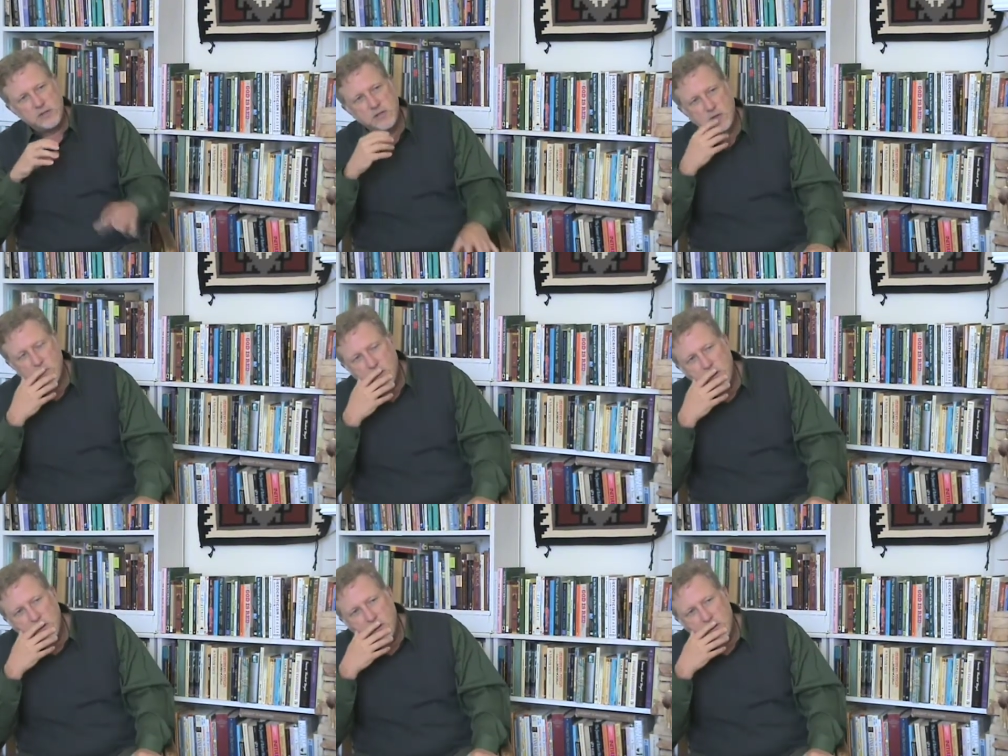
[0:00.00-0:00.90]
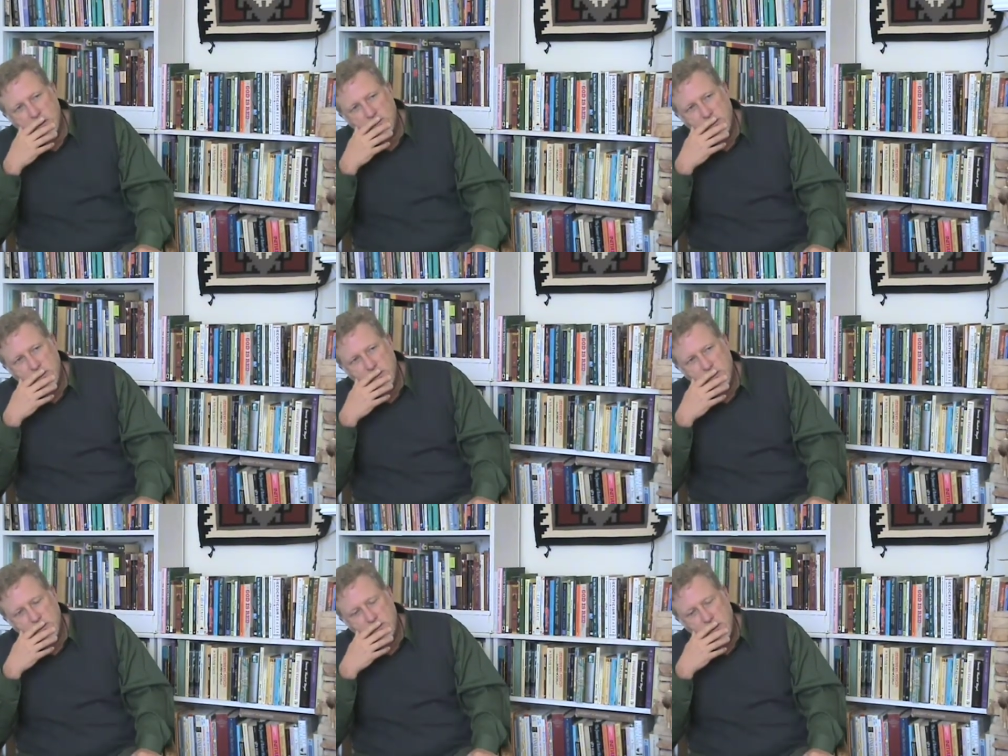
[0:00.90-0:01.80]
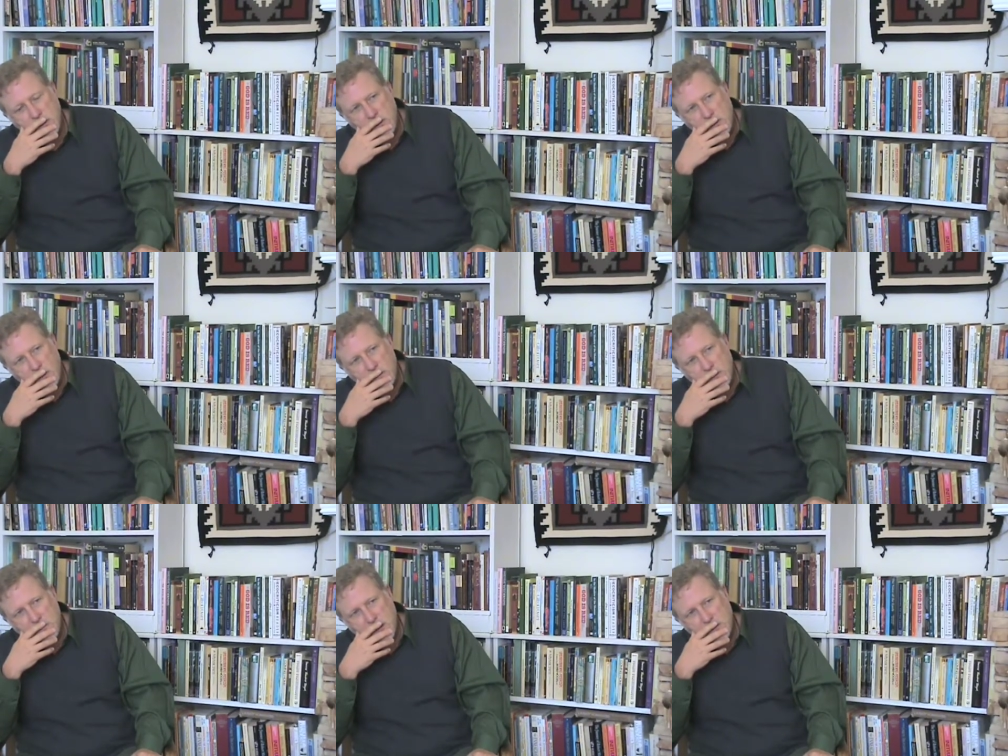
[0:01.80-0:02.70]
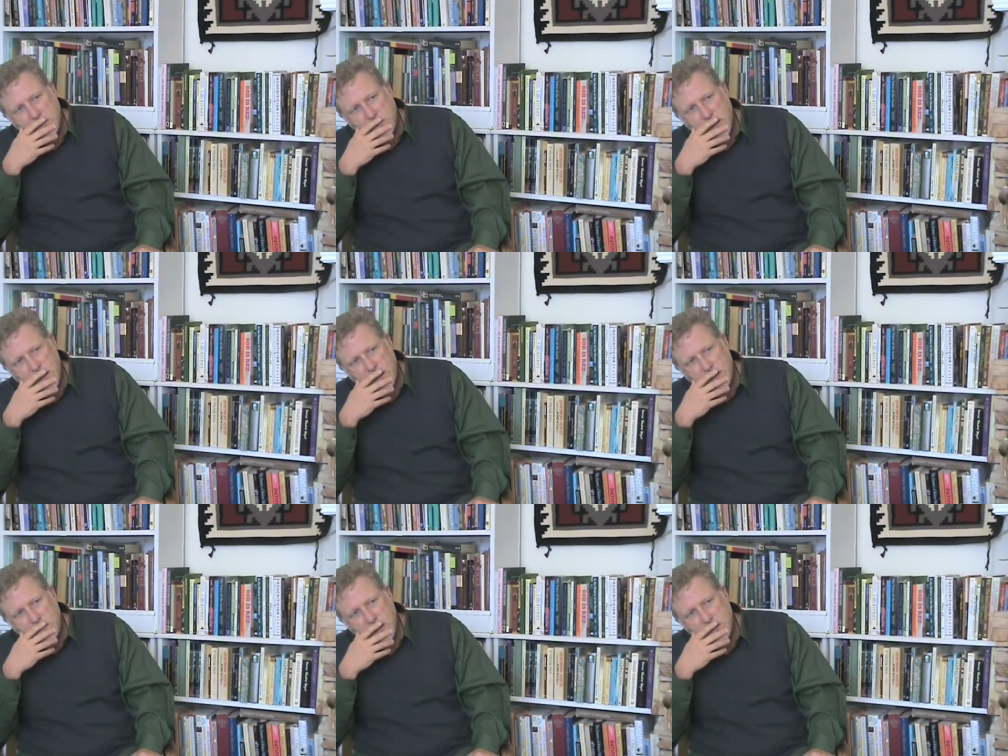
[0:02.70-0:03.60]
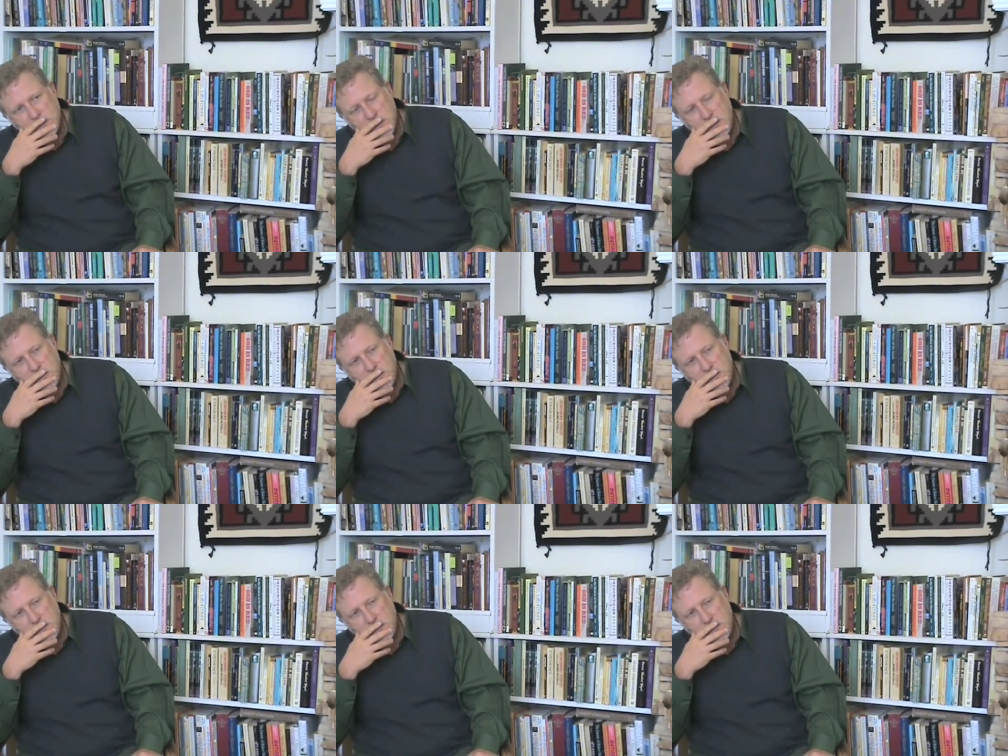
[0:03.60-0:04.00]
And so, you know, all these fears of of these monsters I had in the basement